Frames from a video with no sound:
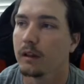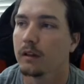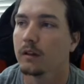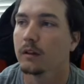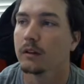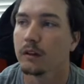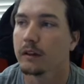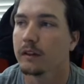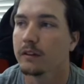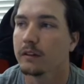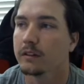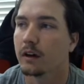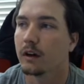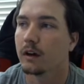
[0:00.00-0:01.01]
You can look at
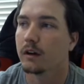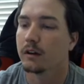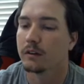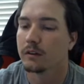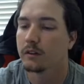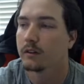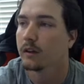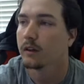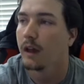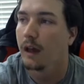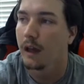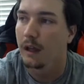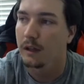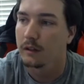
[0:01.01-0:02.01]
these cards
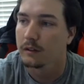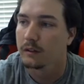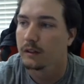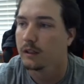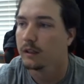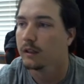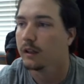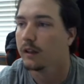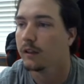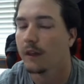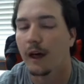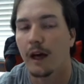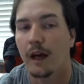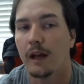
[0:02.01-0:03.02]
and see
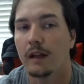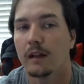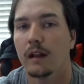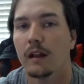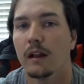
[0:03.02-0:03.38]
that